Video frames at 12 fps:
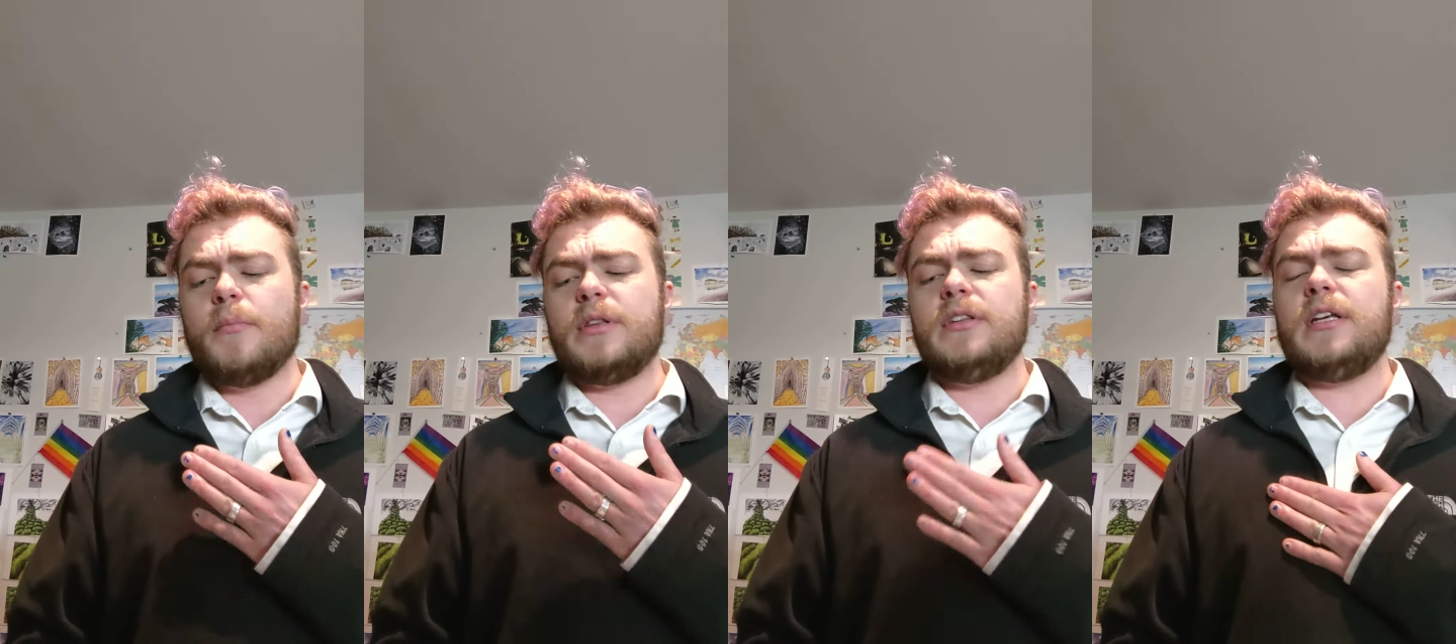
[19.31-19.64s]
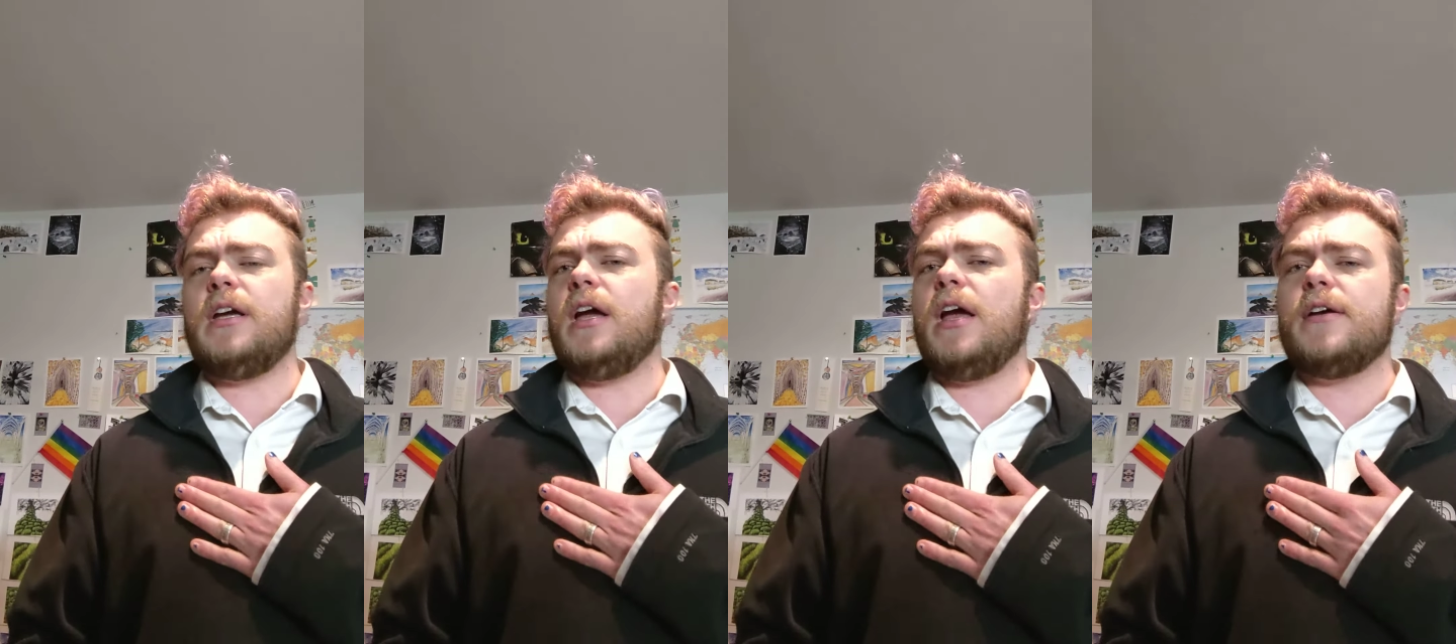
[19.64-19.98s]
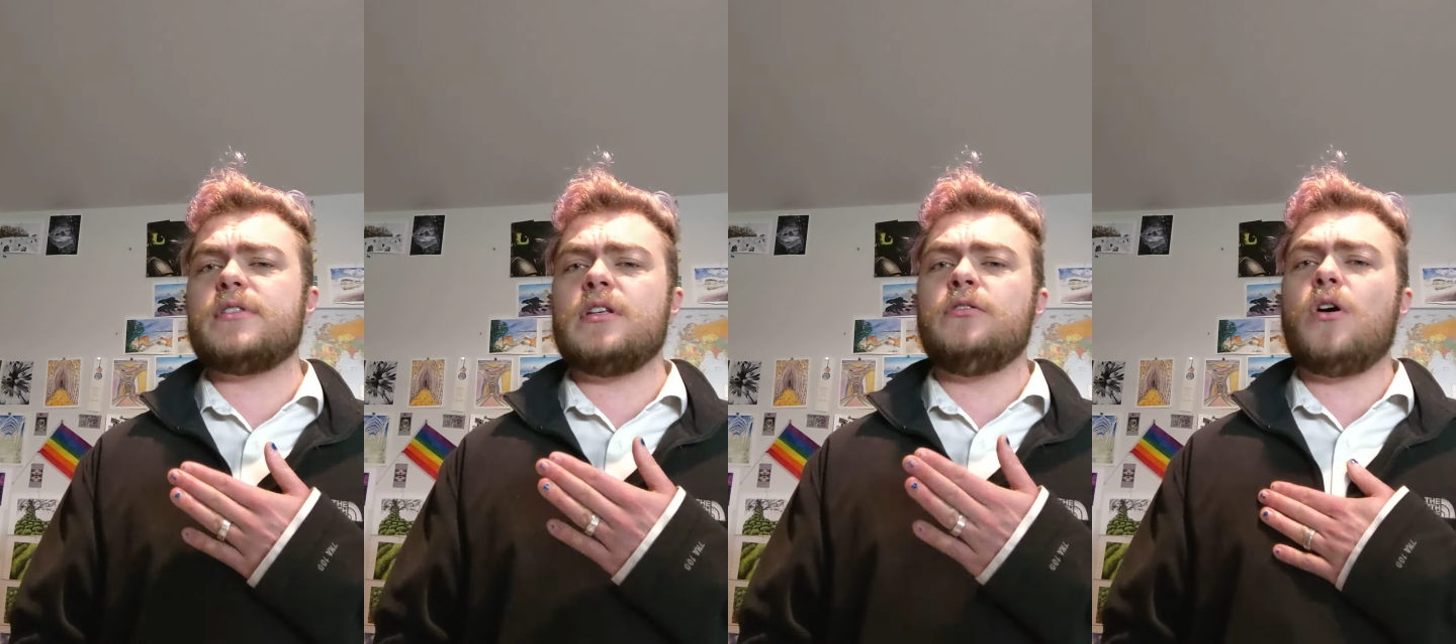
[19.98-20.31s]
but
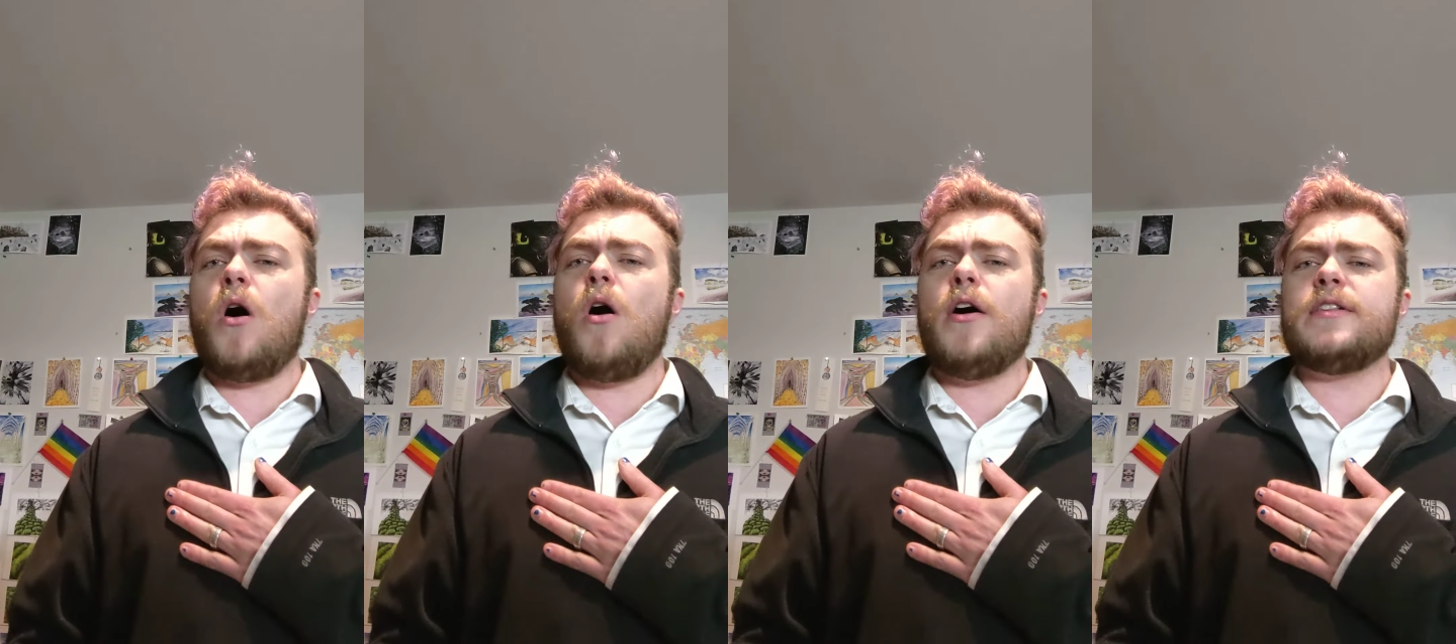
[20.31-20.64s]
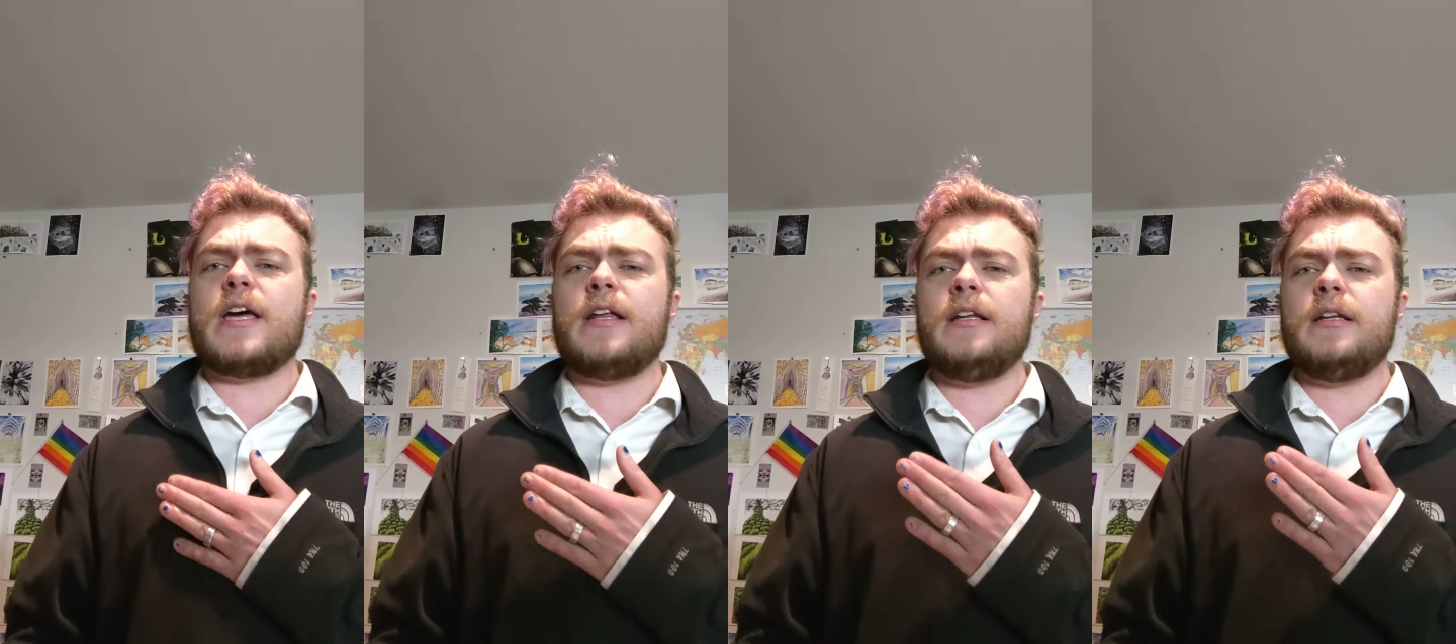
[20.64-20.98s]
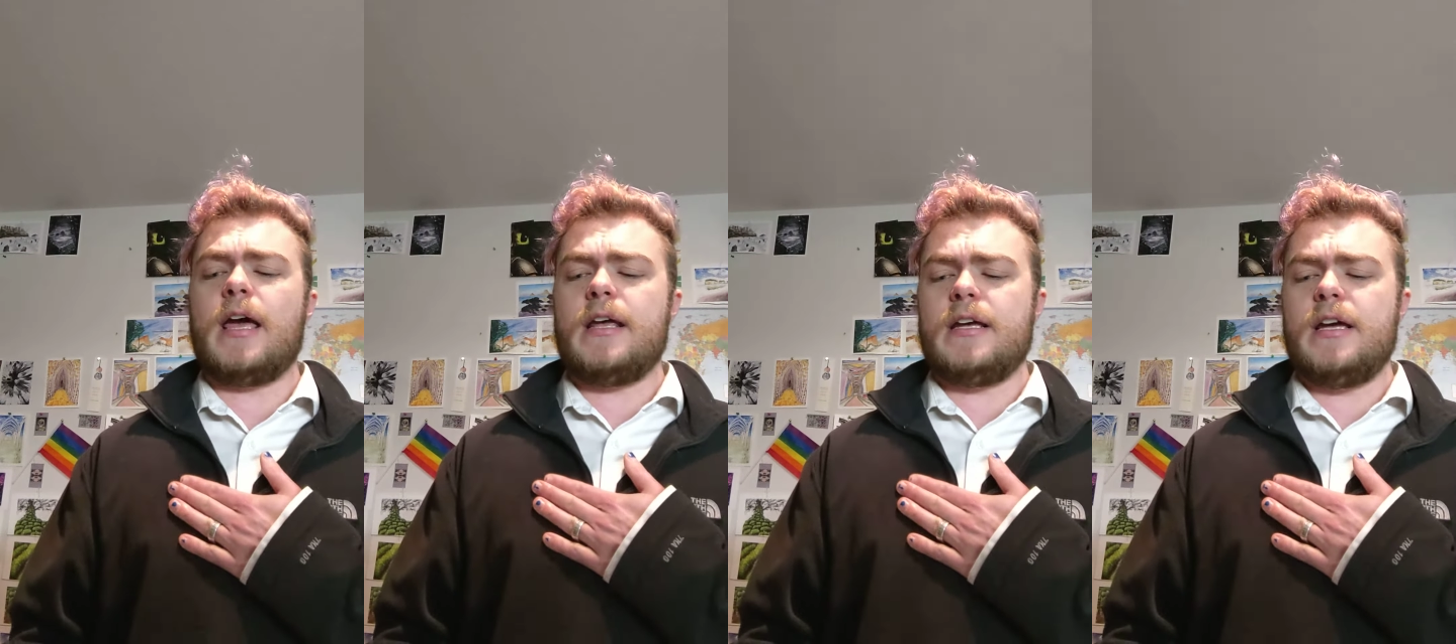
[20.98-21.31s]
leaves the lords and
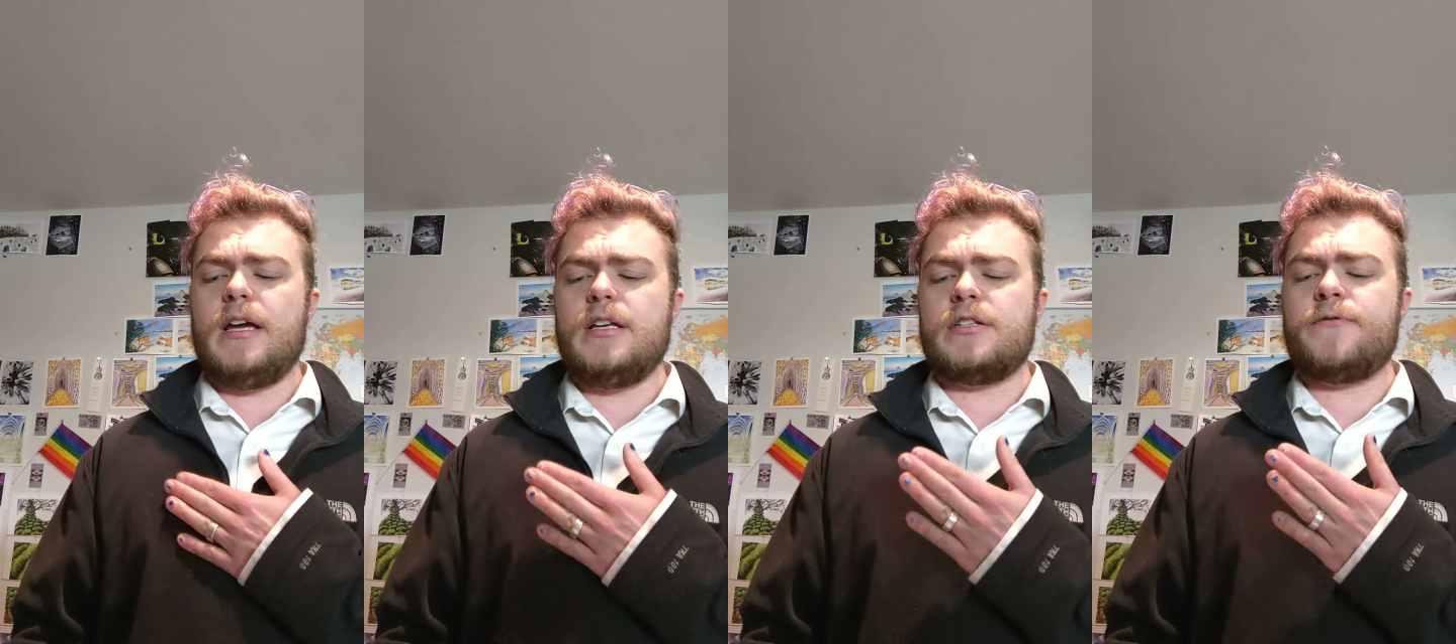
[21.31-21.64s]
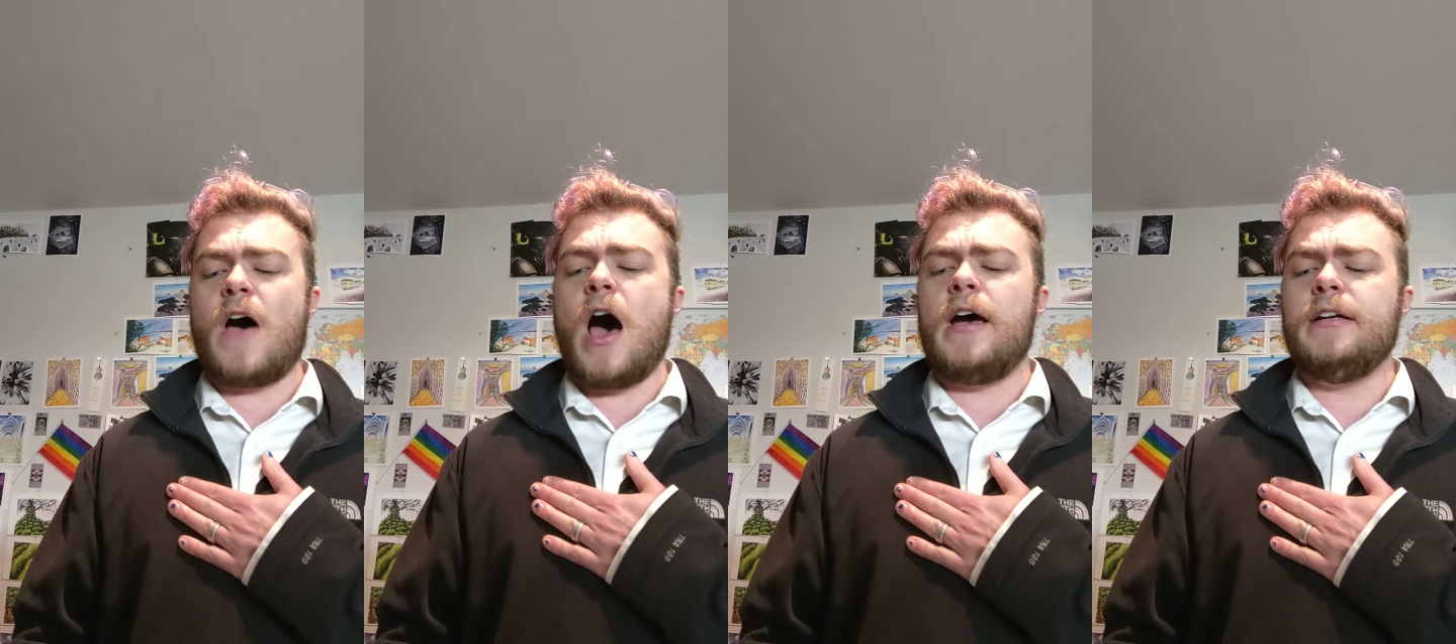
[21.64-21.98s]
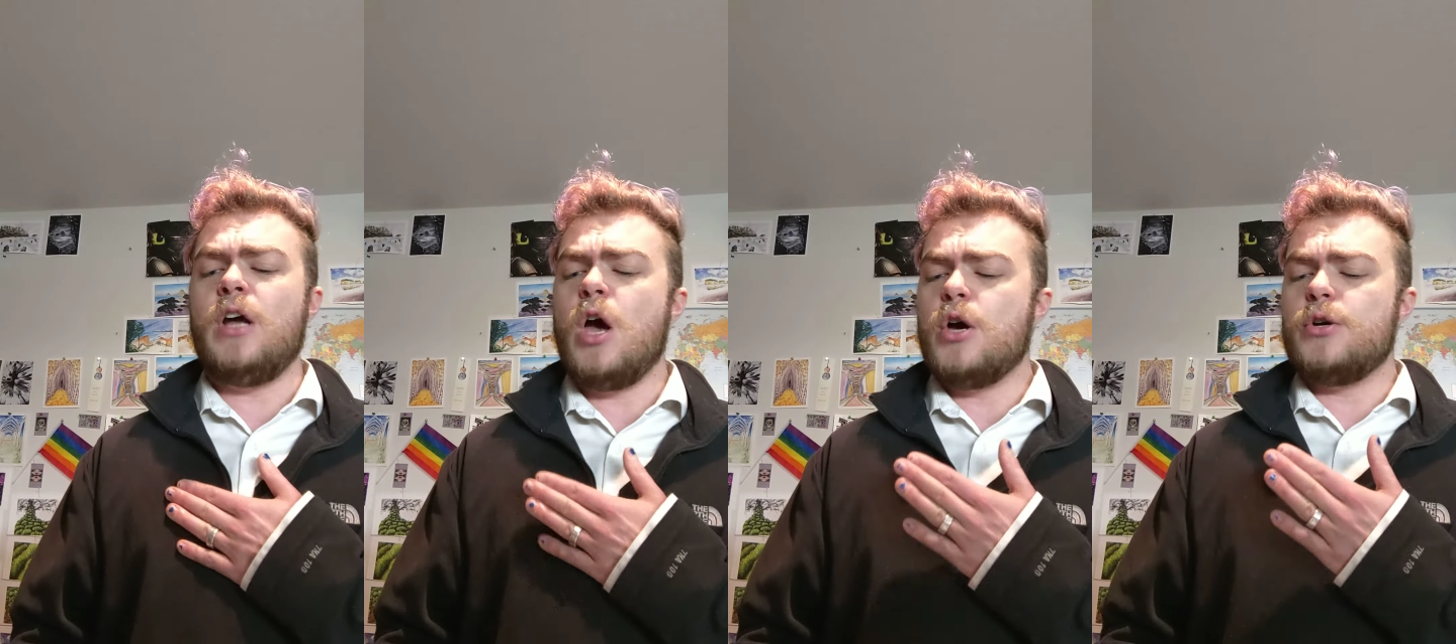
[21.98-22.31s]
ladies fine